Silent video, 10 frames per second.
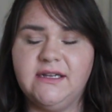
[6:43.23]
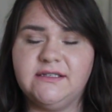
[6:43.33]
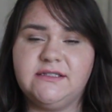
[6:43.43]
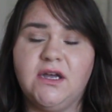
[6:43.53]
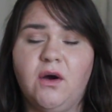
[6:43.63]

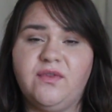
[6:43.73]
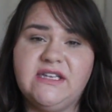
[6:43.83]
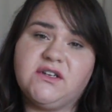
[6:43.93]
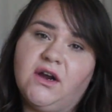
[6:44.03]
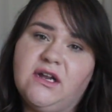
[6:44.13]
So
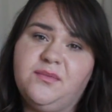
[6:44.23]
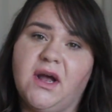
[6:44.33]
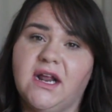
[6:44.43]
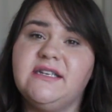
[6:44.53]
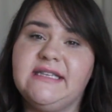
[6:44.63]
these are good
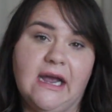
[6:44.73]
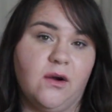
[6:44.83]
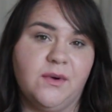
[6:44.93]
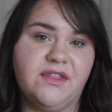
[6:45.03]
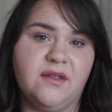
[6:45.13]
products. They
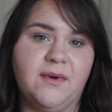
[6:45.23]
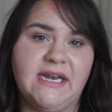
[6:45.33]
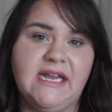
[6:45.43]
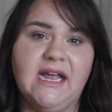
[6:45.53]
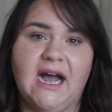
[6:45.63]
are worth the money.